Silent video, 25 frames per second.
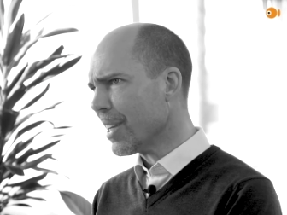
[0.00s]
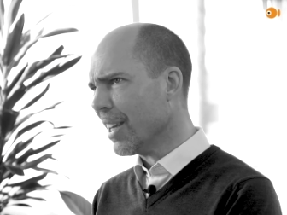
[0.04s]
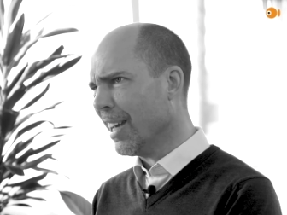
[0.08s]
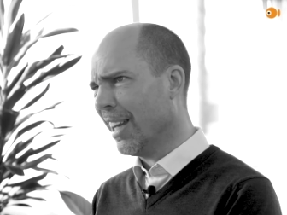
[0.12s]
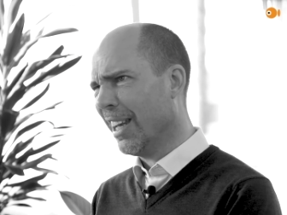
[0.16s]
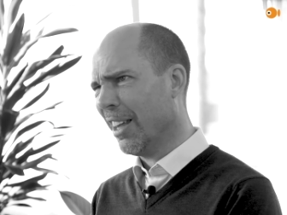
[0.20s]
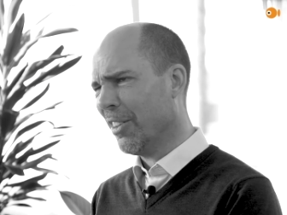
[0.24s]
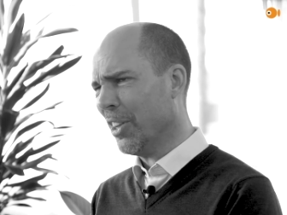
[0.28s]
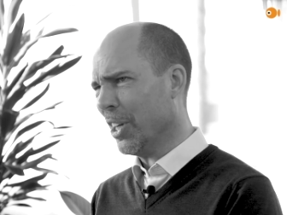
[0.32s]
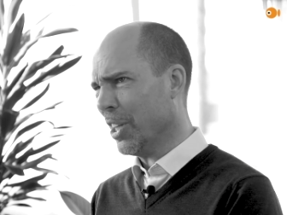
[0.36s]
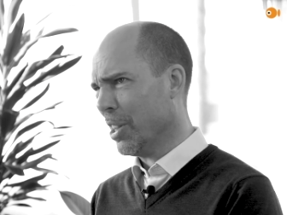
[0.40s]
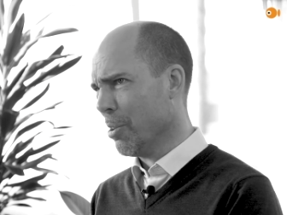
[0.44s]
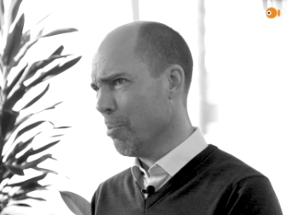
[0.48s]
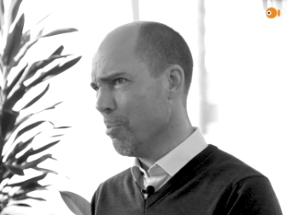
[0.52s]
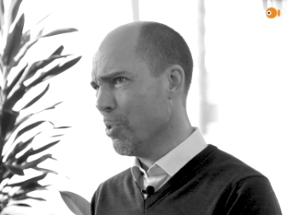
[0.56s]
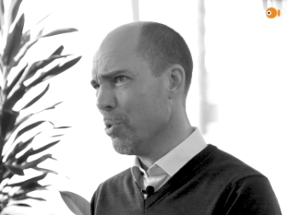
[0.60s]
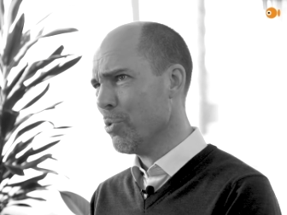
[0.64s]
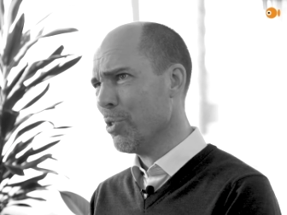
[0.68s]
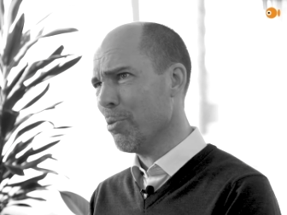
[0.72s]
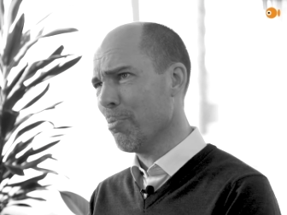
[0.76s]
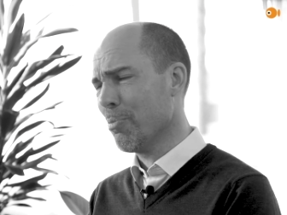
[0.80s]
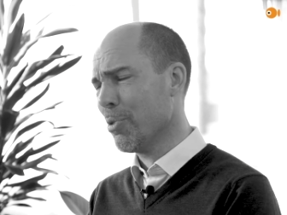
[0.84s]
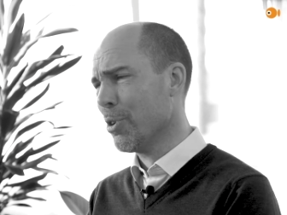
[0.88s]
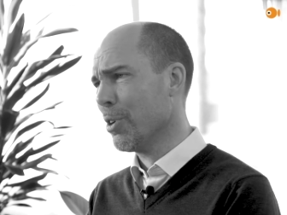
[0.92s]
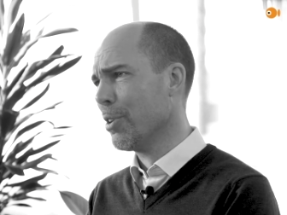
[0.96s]
and I think the
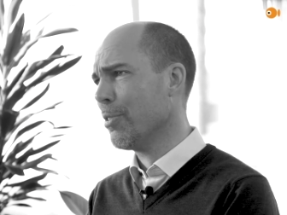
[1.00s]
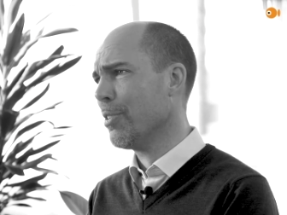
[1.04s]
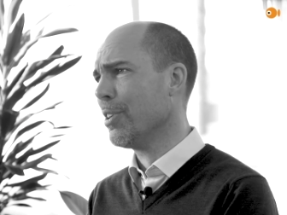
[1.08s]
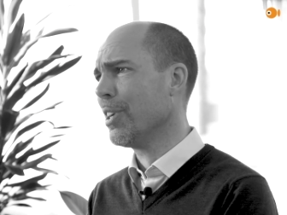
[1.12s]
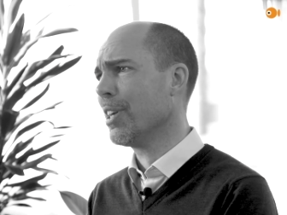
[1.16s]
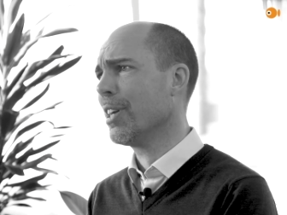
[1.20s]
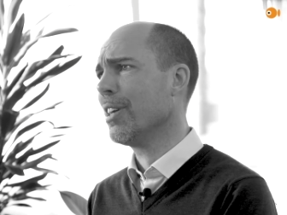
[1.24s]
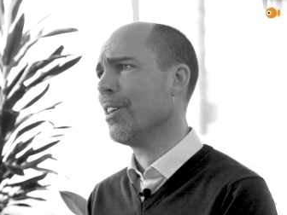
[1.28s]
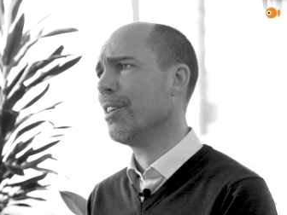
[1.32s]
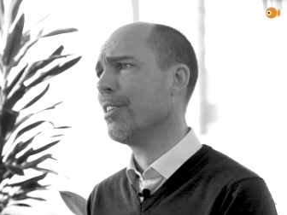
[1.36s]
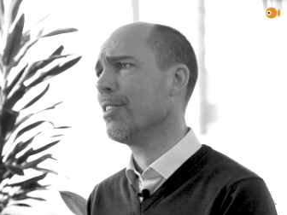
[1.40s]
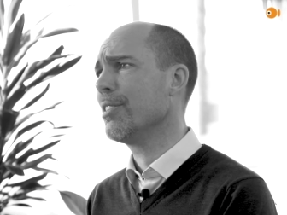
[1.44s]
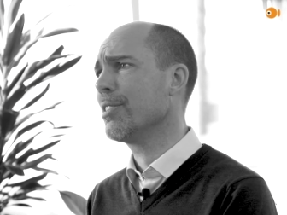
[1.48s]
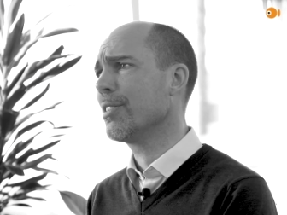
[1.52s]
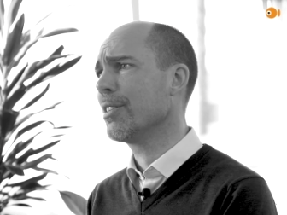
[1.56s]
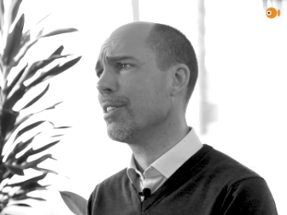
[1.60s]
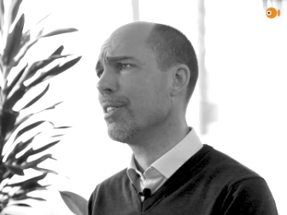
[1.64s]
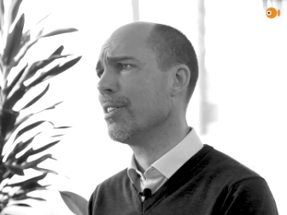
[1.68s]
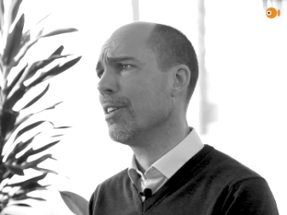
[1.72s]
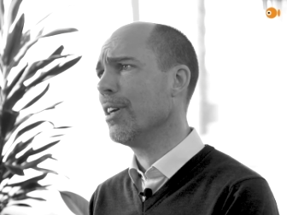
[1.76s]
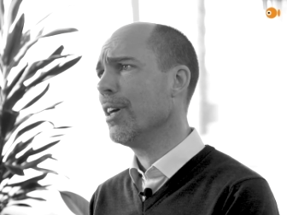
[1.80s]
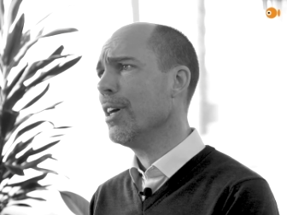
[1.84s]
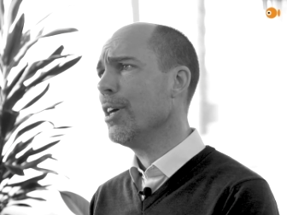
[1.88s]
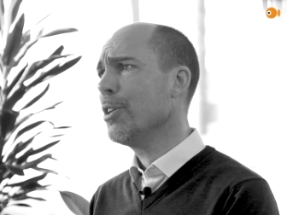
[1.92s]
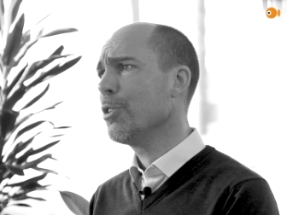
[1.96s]
most important thing here is
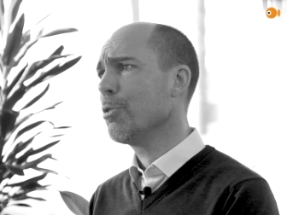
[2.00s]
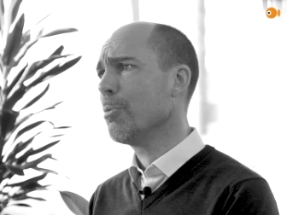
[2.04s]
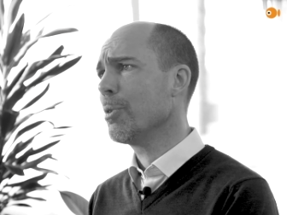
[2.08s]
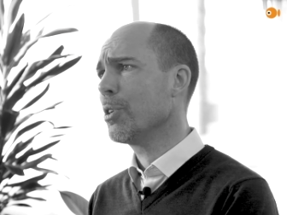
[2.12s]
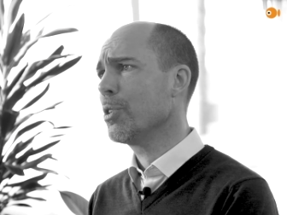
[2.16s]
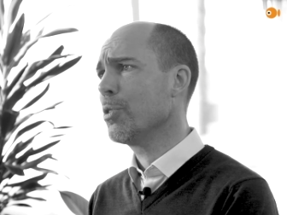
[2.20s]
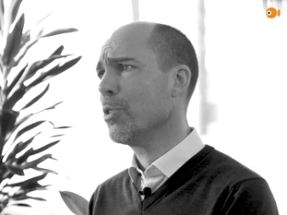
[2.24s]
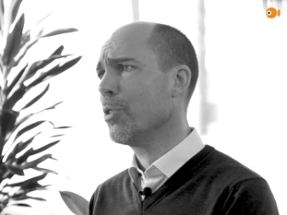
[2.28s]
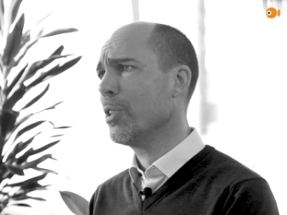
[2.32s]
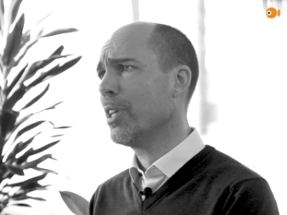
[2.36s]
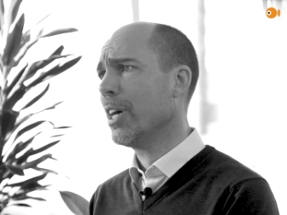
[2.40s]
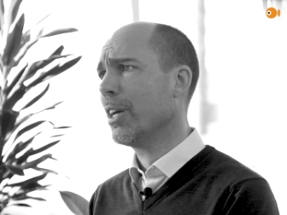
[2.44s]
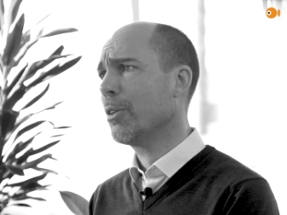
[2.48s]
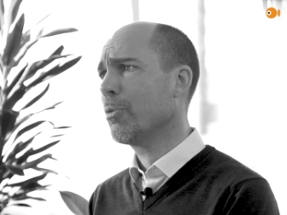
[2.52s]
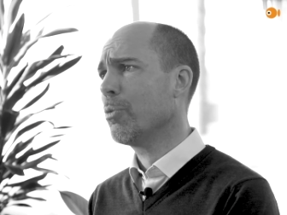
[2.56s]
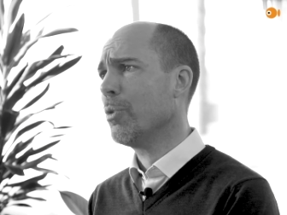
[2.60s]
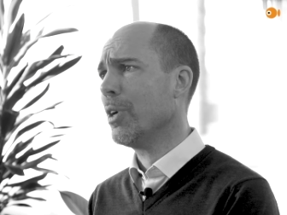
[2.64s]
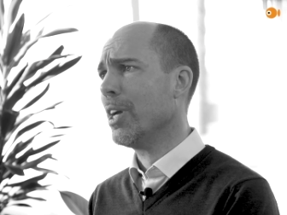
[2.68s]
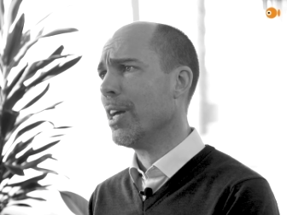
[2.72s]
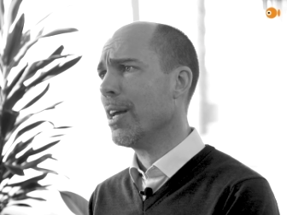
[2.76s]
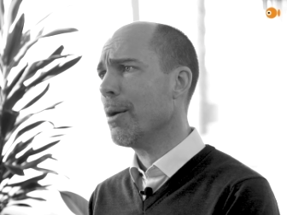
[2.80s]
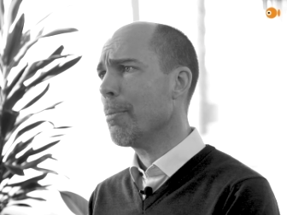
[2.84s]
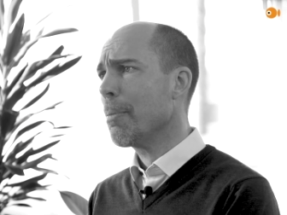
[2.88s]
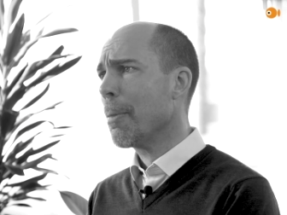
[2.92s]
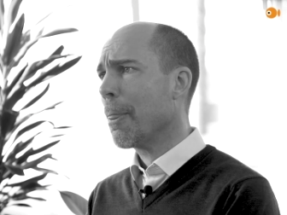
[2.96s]
to, to make sure that
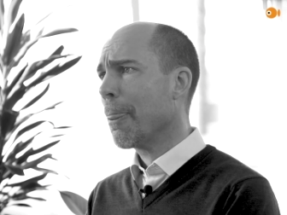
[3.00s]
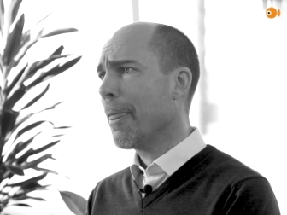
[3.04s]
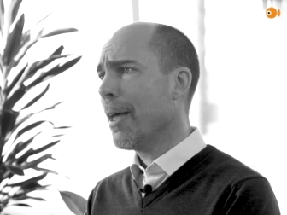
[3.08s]
we,